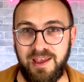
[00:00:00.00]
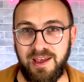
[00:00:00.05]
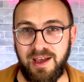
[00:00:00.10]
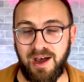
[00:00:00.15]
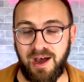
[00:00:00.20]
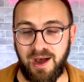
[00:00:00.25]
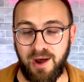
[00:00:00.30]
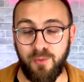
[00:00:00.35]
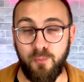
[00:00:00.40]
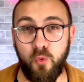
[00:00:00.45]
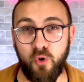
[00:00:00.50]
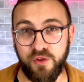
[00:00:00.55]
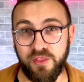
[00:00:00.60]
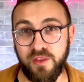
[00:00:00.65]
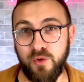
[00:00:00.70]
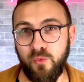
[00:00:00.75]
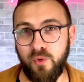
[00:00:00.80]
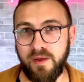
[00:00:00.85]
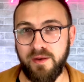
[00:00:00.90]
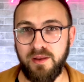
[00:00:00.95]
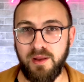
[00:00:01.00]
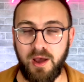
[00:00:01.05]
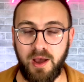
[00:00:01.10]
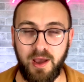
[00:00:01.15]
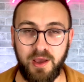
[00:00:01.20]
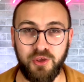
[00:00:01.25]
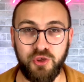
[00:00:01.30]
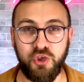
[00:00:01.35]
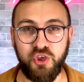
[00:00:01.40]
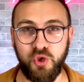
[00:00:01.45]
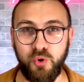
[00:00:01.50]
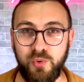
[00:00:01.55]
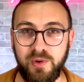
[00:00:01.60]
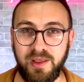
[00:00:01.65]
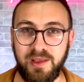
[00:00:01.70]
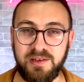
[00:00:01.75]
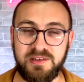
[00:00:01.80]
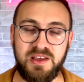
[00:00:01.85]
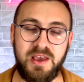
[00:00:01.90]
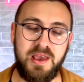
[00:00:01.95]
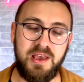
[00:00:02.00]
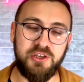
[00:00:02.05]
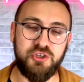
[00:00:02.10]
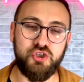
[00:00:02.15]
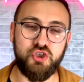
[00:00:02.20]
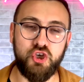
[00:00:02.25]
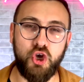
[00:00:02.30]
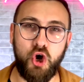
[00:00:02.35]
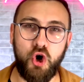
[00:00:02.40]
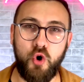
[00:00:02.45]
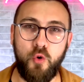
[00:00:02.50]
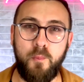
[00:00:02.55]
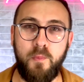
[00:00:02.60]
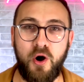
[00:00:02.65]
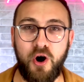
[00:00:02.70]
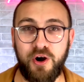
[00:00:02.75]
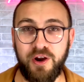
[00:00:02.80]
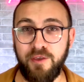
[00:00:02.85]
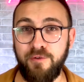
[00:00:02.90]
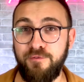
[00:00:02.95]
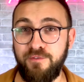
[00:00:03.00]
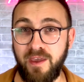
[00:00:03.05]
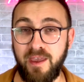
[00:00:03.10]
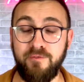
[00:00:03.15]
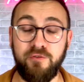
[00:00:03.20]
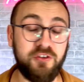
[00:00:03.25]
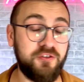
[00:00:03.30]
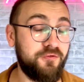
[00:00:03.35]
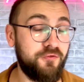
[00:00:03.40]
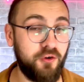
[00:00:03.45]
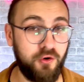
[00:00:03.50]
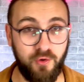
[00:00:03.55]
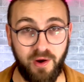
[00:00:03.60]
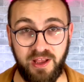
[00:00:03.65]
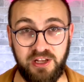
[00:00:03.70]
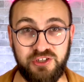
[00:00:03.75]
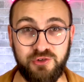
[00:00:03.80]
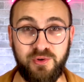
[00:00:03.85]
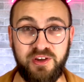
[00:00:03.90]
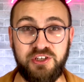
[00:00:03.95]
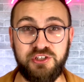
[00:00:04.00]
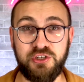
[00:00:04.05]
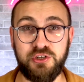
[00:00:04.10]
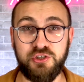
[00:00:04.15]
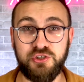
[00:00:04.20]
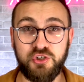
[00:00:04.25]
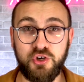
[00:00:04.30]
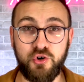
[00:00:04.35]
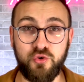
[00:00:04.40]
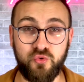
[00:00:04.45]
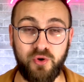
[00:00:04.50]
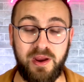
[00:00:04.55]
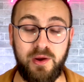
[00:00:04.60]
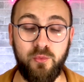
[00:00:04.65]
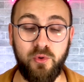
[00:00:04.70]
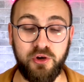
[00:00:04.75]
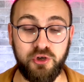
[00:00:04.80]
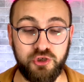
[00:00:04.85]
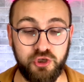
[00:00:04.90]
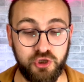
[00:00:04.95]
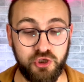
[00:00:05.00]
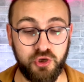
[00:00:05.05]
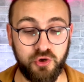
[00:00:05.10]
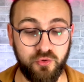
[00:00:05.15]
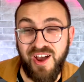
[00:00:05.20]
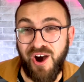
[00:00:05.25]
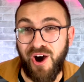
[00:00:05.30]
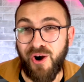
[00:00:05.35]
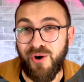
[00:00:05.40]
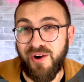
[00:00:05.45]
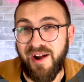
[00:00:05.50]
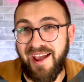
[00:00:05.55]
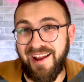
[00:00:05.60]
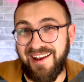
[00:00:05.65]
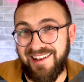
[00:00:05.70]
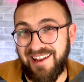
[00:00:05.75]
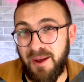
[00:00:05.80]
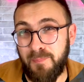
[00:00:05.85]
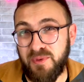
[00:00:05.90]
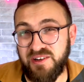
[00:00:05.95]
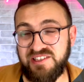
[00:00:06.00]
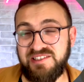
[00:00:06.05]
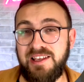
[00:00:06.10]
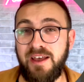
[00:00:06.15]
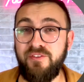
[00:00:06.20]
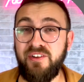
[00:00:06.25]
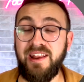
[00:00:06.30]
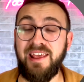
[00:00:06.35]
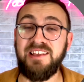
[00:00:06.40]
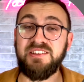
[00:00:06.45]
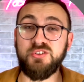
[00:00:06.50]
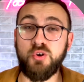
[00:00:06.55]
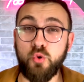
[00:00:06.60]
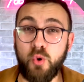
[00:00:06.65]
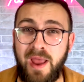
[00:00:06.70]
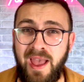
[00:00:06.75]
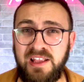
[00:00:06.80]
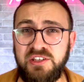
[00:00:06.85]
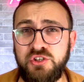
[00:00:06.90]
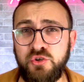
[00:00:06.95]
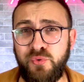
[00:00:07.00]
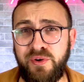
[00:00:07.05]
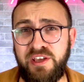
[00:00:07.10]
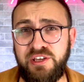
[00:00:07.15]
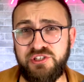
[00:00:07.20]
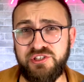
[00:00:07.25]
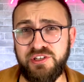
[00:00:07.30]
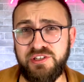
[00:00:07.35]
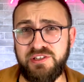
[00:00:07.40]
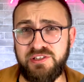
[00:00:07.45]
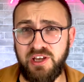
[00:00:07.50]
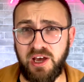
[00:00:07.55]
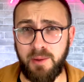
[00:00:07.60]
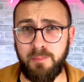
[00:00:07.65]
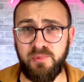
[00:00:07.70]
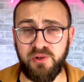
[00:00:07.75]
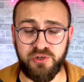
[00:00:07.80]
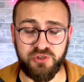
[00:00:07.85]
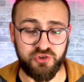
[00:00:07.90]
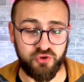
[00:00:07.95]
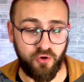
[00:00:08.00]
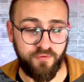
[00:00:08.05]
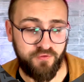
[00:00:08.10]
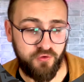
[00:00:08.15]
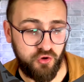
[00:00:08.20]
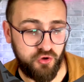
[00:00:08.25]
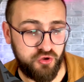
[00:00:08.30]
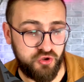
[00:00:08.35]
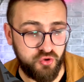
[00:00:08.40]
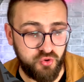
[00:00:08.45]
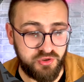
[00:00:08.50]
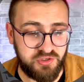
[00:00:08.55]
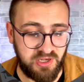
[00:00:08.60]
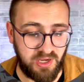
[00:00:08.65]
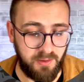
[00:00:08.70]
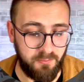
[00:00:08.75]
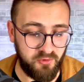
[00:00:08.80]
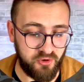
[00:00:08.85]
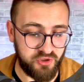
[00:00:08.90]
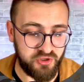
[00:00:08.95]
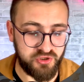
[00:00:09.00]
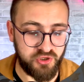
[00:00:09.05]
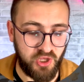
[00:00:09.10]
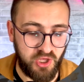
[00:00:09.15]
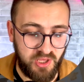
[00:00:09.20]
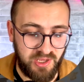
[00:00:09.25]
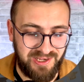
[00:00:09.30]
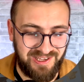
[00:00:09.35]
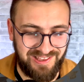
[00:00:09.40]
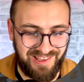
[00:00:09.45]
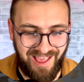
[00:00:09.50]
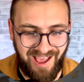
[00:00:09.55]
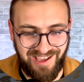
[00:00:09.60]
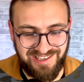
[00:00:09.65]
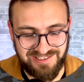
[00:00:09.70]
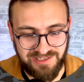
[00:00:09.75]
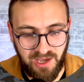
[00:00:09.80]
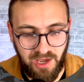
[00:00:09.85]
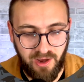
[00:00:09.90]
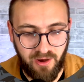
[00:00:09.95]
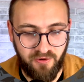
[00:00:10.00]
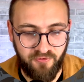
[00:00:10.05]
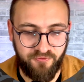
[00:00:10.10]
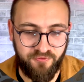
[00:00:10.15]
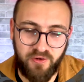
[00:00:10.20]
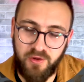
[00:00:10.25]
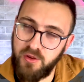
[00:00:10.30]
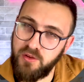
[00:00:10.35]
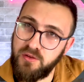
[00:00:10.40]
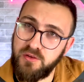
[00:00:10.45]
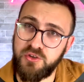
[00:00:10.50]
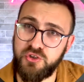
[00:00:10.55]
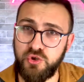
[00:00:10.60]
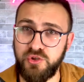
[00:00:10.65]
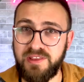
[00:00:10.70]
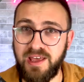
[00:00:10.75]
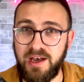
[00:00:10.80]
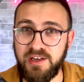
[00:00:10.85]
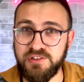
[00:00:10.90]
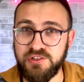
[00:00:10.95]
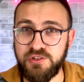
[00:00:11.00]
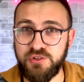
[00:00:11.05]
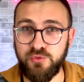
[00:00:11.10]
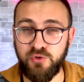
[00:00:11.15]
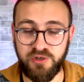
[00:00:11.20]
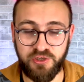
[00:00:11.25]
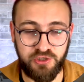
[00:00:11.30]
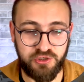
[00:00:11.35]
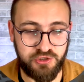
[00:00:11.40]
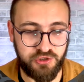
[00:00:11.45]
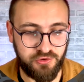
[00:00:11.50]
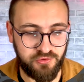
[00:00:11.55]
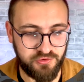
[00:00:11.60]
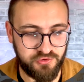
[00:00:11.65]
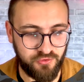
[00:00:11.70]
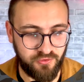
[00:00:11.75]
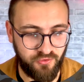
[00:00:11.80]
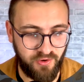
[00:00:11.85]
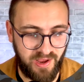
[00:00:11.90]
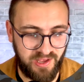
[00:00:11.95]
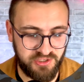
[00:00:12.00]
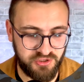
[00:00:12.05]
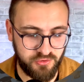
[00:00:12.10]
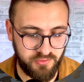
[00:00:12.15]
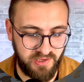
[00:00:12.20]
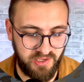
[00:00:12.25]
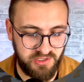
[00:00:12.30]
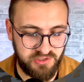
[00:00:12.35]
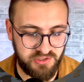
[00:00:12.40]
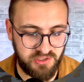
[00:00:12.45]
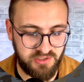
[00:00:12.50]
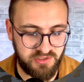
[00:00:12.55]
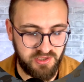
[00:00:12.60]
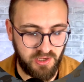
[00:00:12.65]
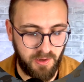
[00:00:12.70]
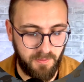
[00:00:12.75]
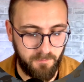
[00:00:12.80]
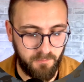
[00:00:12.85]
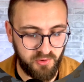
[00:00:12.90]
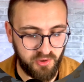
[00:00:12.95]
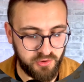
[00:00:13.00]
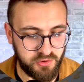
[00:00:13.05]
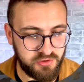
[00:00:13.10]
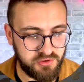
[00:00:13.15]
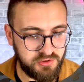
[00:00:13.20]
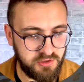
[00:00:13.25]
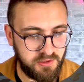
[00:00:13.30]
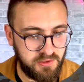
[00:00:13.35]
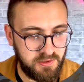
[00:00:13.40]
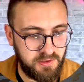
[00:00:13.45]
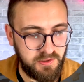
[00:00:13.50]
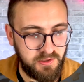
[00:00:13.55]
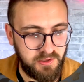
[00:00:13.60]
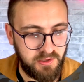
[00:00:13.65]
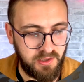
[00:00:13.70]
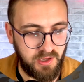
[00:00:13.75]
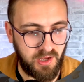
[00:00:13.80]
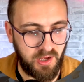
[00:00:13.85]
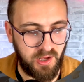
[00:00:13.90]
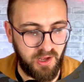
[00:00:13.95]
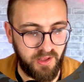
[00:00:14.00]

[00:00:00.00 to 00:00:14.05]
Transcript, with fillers: uh, more than one uh, unit. So party favors for graduation is a great one to do. All right, number seven is graduation tumblers. So if you do tumblers class of 2022, so graduation tumblers, uh,